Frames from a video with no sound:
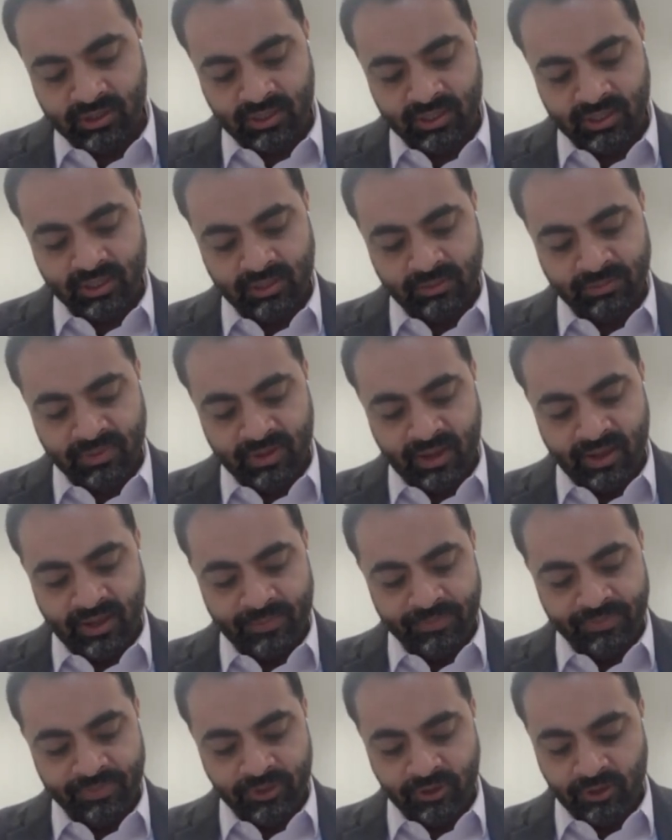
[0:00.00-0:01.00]
Dilip,
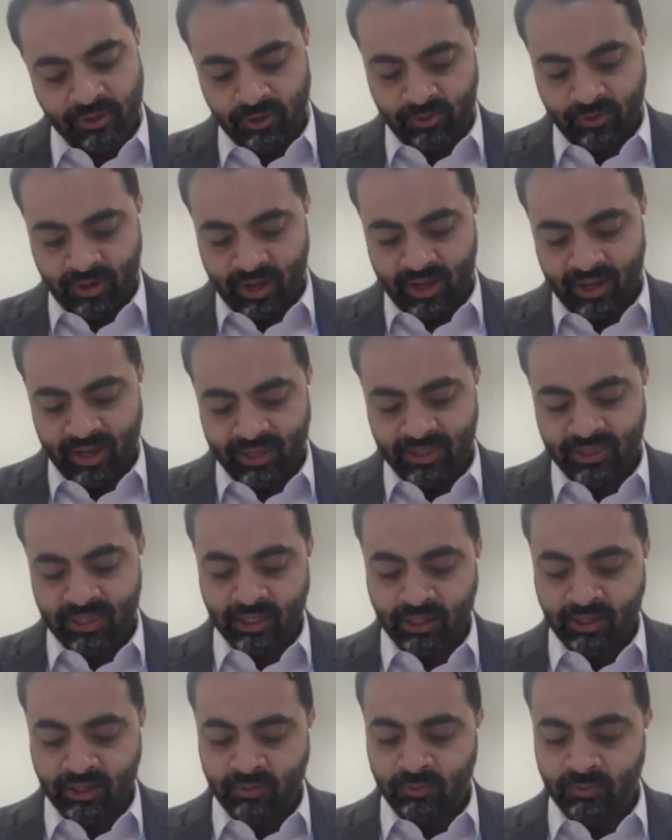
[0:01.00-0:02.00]
you know, I
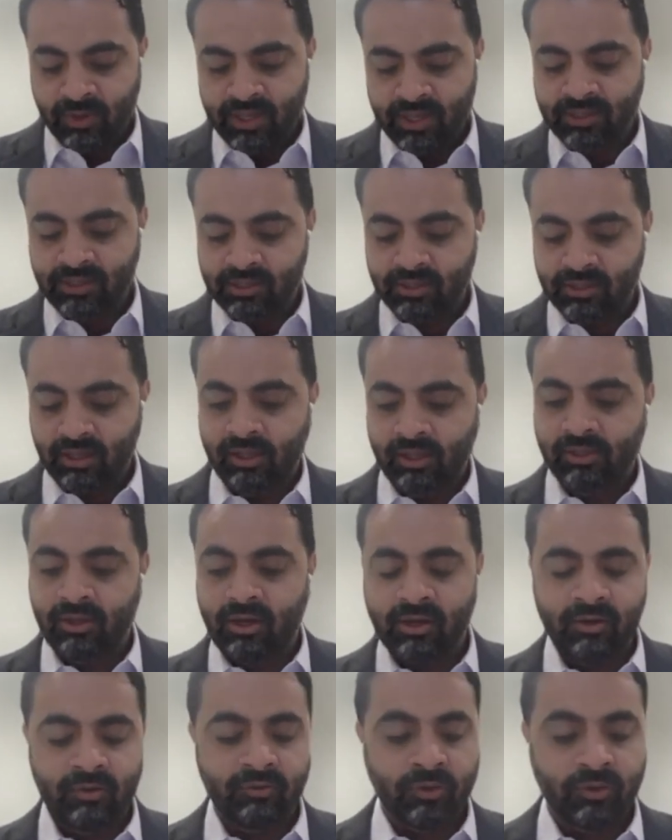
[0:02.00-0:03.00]
think with a
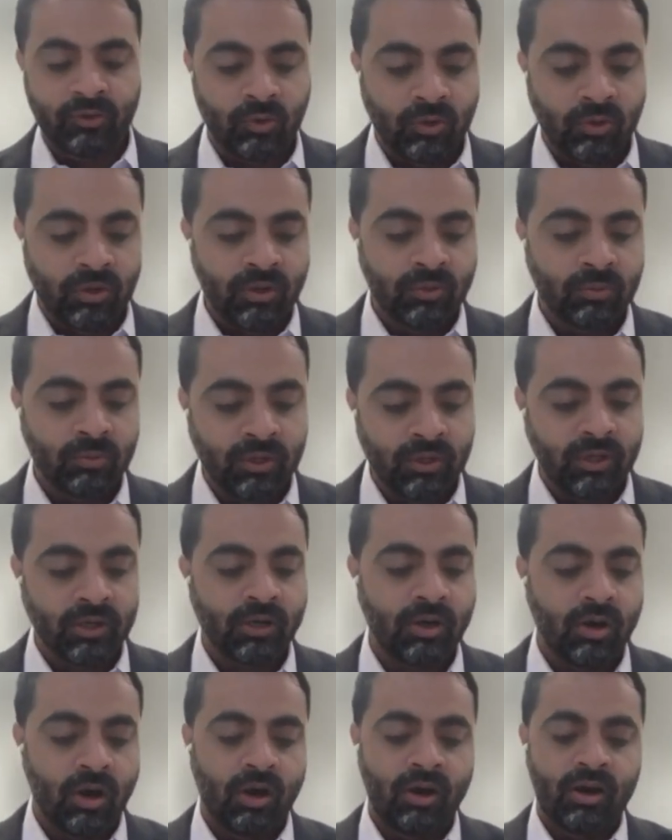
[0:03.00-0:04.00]
lot of your
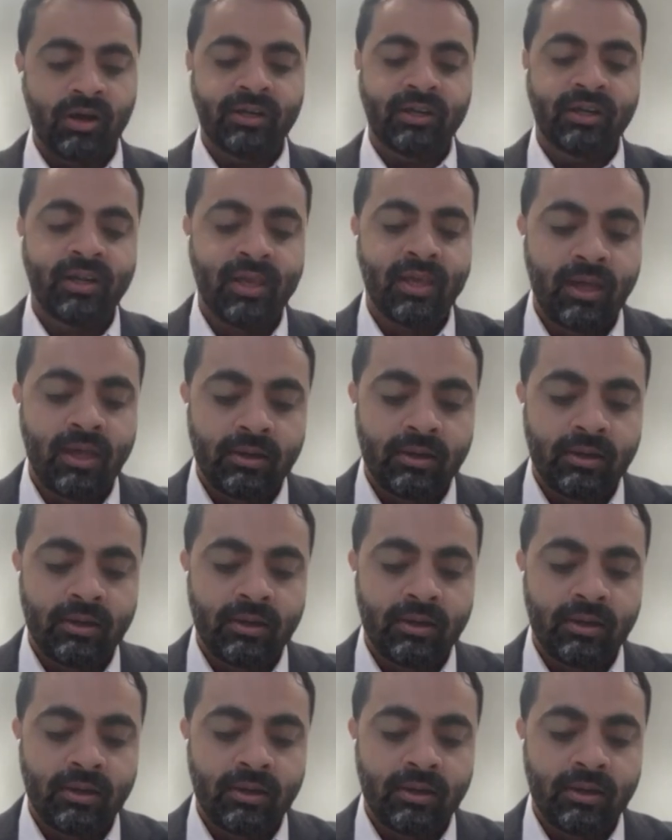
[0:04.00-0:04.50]
work on